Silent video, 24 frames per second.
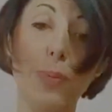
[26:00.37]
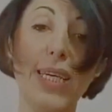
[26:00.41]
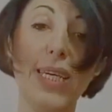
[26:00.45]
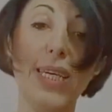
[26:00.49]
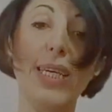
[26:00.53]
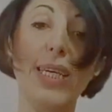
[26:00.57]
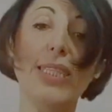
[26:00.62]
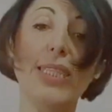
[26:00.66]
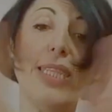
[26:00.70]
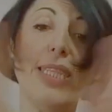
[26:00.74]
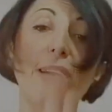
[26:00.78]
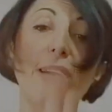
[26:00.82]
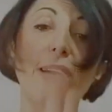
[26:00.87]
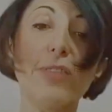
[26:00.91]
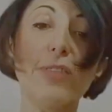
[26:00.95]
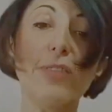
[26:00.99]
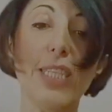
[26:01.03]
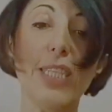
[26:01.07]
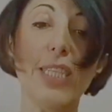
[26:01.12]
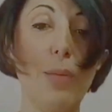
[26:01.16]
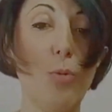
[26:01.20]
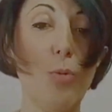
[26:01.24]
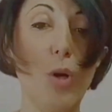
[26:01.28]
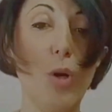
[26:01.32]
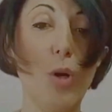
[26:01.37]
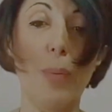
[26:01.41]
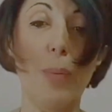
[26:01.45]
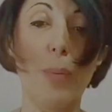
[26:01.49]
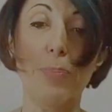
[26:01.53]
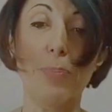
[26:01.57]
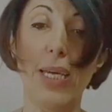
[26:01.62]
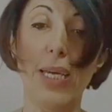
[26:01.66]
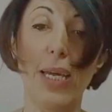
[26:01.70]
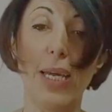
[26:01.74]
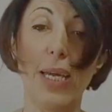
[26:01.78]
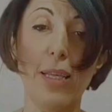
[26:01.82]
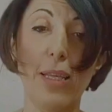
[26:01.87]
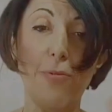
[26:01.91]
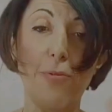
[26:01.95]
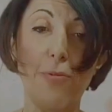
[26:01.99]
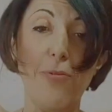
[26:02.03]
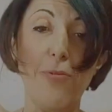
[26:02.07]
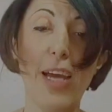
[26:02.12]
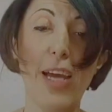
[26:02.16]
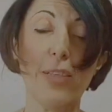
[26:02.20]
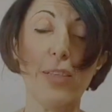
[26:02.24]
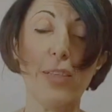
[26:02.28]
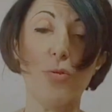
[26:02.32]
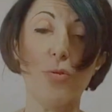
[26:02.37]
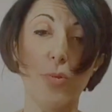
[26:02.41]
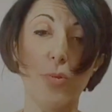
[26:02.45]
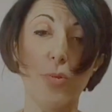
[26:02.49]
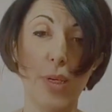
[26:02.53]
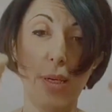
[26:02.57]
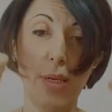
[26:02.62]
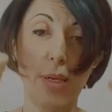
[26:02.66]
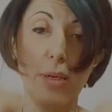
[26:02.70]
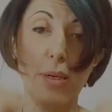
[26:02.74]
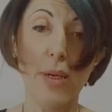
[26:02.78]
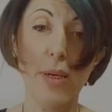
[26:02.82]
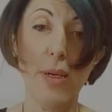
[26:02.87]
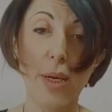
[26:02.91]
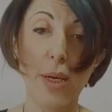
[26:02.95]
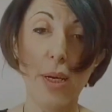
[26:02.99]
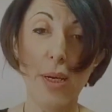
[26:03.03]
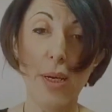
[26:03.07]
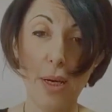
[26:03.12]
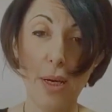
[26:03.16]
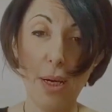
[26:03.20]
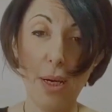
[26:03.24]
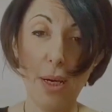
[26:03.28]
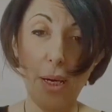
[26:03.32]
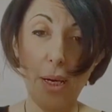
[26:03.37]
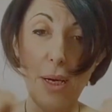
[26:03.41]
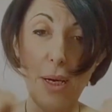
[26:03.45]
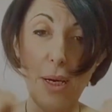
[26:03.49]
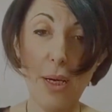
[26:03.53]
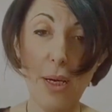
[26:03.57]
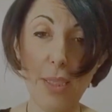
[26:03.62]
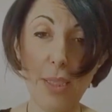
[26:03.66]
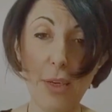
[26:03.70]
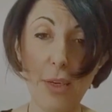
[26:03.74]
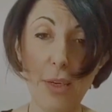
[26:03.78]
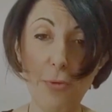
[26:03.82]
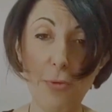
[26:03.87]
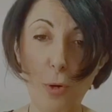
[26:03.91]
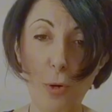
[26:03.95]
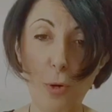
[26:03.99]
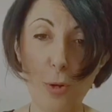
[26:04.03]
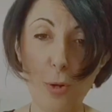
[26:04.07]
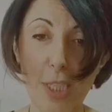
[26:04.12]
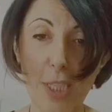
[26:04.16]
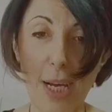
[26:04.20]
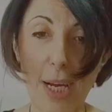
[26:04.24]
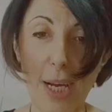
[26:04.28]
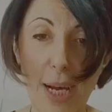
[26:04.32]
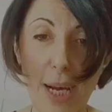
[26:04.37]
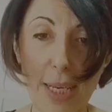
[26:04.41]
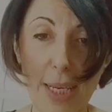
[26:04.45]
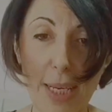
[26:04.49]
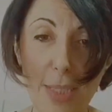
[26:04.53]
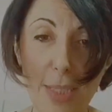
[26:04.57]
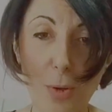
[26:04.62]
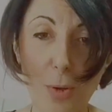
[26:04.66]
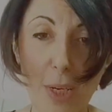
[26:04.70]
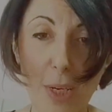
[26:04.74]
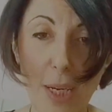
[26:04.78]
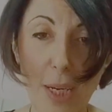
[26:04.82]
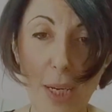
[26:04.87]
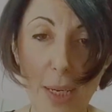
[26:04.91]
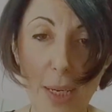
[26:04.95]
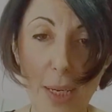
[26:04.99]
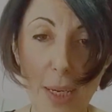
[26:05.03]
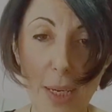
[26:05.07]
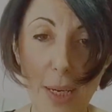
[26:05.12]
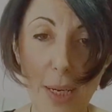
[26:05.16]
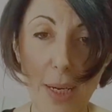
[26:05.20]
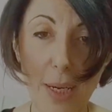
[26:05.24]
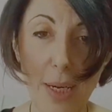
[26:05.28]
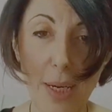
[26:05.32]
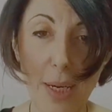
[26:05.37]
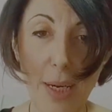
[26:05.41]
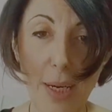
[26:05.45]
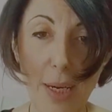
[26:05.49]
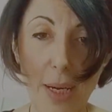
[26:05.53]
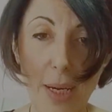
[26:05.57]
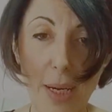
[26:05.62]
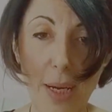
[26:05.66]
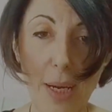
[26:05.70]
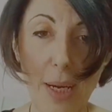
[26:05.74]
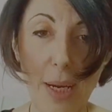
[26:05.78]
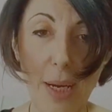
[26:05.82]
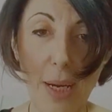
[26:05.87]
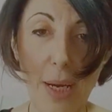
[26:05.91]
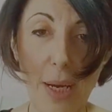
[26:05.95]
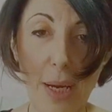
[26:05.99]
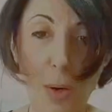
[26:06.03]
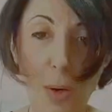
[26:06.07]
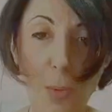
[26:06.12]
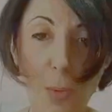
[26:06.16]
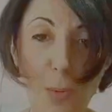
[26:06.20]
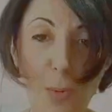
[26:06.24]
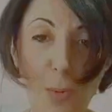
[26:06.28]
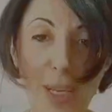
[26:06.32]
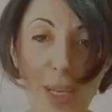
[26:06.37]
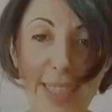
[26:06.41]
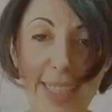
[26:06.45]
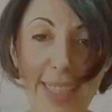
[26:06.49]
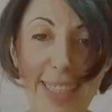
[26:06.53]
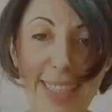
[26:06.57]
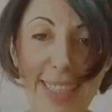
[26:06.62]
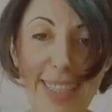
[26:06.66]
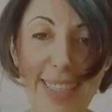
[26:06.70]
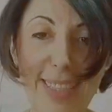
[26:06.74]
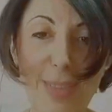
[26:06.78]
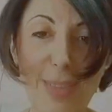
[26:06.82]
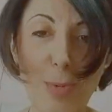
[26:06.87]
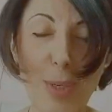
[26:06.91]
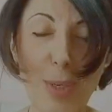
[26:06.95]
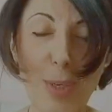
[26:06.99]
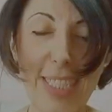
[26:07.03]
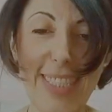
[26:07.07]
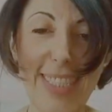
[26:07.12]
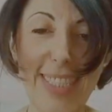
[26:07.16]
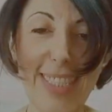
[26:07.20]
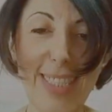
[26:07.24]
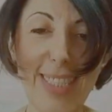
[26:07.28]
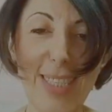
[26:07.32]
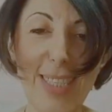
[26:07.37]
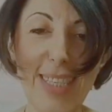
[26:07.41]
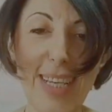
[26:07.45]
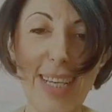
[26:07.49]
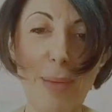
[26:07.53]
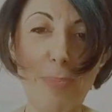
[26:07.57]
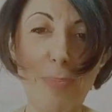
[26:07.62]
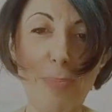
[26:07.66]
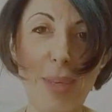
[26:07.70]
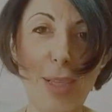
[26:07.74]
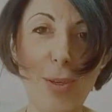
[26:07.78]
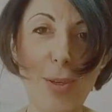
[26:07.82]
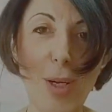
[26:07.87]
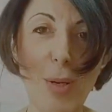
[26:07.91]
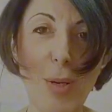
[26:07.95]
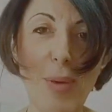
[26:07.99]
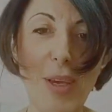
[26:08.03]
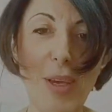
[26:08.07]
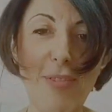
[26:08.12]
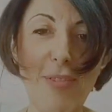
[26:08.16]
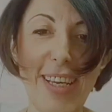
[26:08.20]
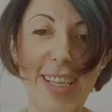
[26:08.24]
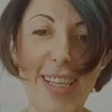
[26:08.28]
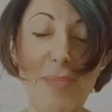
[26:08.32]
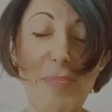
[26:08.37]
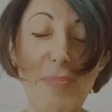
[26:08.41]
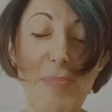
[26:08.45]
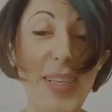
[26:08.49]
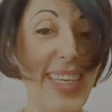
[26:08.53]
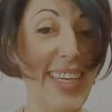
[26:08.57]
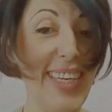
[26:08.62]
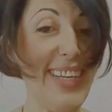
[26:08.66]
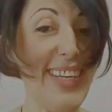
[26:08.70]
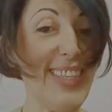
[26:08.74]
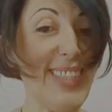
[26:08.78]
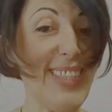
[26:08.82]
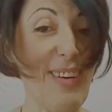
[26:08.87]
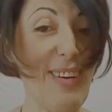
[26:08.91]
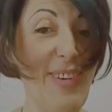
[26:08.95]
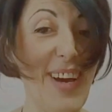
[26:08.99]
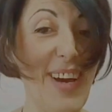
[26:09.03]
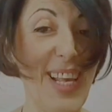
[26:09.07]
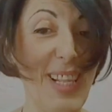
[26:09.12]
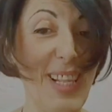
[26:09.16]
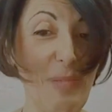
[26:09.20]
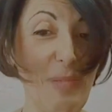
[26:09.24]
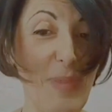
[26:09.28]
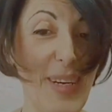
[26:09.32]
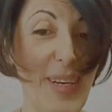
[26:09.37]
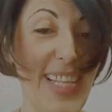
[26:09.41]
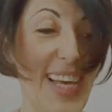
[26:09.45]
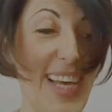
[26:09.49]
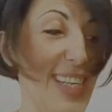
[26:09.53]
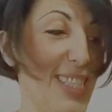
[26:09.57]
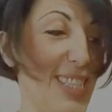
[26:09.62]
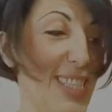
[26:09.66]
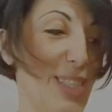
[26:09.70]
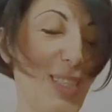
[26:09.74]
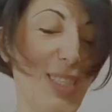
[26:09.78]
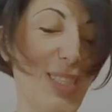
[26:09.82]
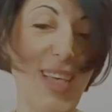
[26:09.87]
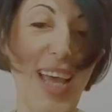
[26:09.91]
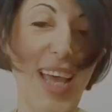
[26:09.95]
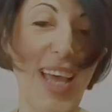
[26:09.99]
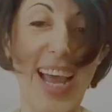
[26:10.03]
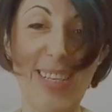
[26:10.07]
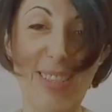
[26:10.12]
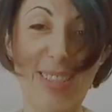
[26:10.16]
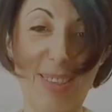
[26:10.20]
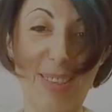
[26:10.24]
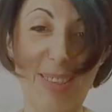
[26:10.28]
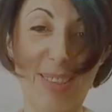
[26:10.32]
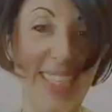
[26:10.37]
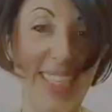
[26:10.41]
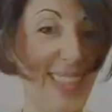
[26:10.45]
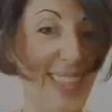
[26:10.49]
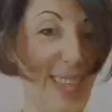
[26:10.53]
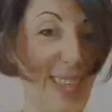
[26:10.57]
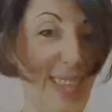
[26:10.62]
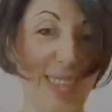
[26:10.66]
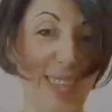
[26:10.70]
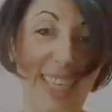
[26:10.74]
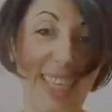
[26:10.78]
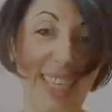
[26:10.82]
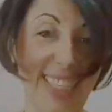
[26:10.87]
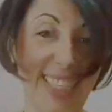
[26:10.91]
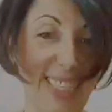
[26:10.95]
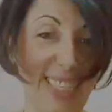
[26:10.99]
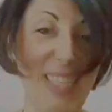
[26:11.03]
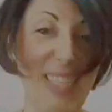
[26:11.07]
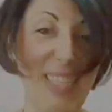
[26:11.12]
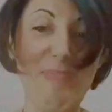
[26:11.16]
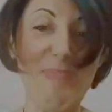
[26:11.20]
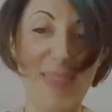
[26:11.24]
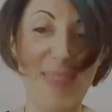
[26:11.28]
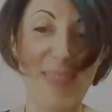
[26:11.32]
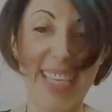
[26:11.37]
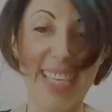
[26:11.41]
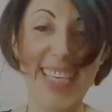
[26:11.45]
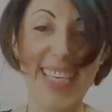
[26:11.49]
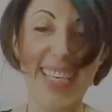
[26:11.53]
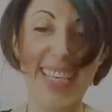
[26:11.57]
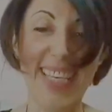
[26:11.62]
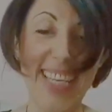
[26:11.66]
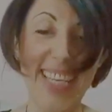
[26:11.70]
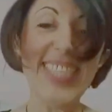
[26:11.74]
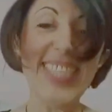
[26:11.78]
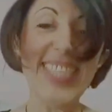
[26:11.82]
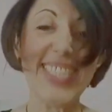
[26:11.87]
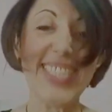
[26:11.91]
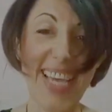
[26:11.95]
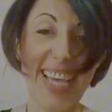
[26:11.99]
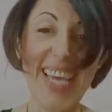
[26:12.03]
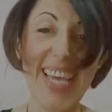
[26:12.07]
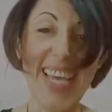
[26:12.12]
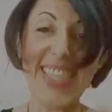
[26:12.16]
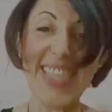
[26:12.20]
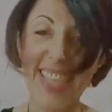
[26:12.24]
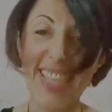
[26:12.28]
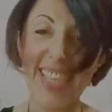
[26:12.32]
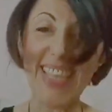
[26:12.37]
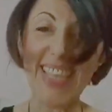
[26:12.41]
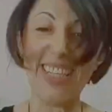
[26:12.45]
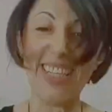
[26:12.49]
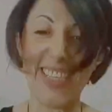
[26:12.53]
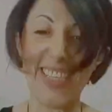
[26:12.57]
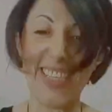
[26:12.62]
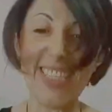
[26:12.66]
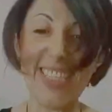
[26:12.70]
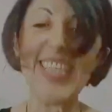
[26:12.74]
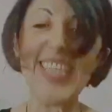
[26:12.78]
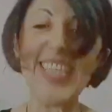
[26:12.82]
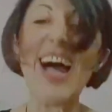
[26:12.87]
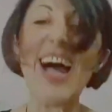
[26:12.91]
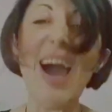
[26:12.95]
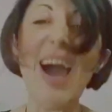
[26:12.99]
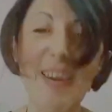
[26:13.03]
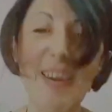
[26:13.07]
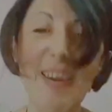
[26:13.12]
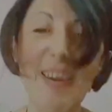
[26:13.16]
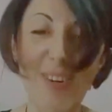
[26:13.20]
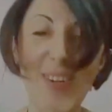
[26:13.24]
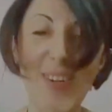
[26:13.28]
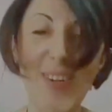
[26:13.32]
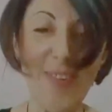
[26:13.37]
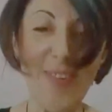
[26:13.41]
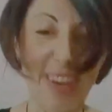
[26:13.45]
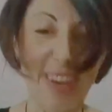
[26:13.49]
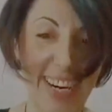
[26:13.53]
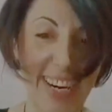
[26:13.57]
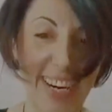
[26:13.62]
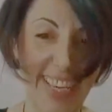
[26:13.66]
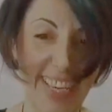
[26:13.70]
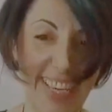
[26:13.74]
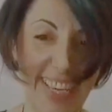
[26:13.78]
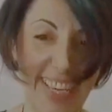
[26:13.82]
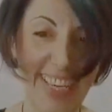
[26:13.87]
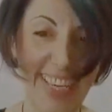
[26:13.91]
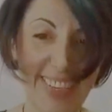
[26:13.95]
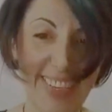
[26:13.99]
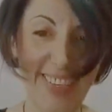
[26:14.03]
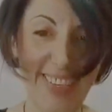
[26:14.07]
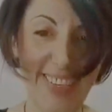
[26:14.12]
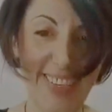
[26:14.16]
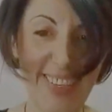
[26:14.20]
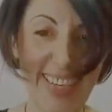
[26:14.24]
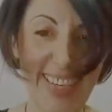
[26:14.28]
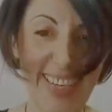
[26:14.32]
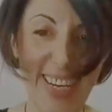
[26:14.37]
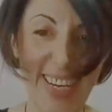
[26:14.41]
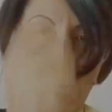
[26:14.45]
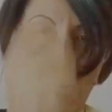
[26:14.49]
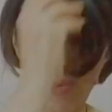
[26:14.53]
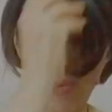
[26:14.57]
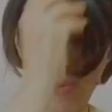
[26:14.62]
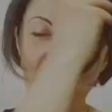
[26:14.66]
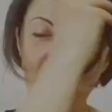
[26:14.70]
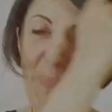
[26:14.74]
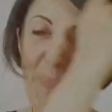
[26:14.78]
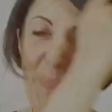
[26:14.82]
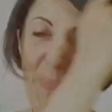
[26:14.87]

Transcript: Please, every time you update factory defaults, guys. Okay. When is this update going to be available? It is available. They just texted me saying that it's live already. Okay.